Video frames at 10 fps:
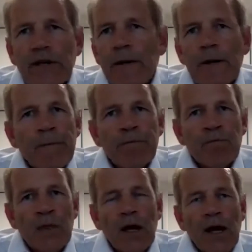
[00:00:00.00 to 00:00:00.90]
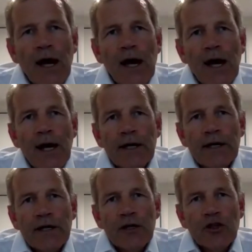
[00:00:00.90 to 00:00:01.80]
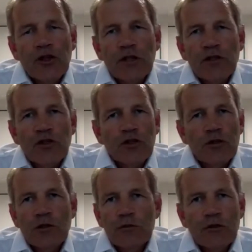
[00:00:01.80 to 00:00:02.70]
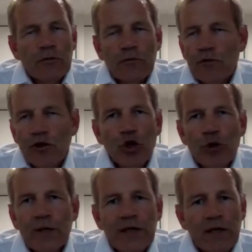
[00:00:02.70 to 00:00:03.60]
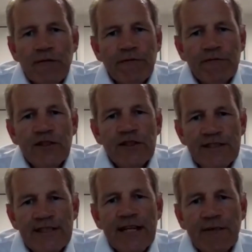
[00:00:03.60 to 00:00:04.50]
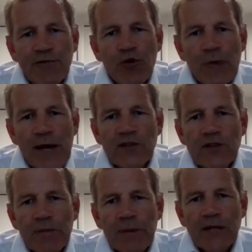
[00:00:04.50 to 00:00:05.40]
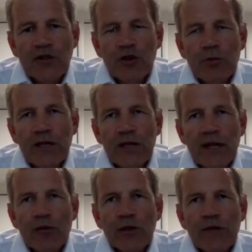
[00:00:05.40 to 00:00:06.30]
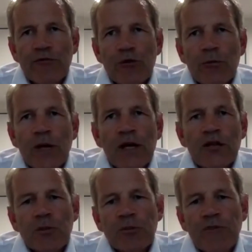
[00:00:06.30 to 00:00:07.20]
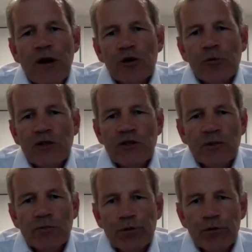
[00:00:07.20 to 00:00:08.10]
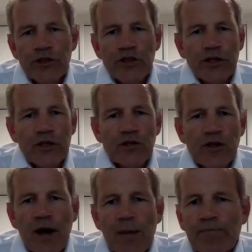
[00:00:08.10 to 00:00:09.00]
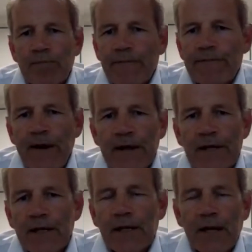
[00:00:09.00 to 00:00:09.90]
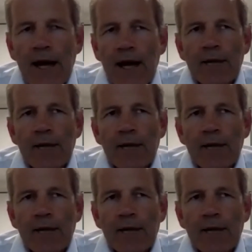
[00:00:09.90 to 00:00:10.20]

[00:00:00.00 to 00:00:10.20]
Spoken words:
for, and it's could be in a debt form outside banks, could be in an equity form, to provide almost a bridging type funding,